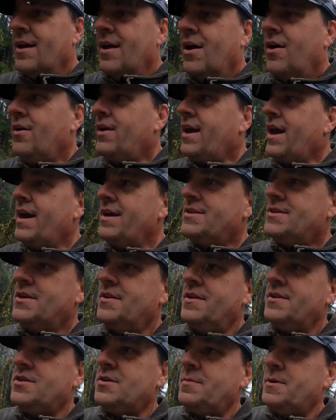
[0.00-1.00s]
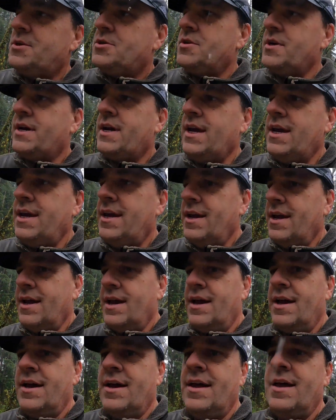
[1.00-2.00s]
Okay, so this will be tricky.
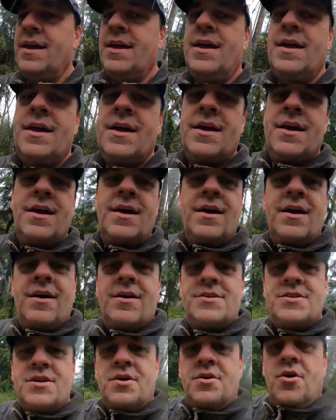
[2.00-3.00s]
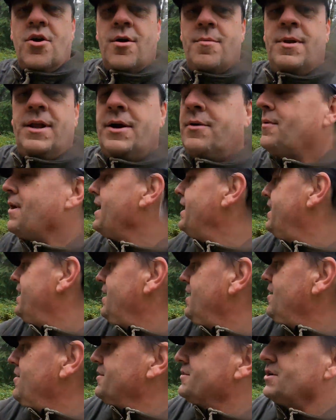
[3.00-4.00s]
So normally right
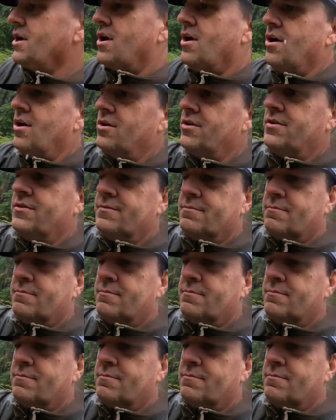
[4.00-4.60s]
here is all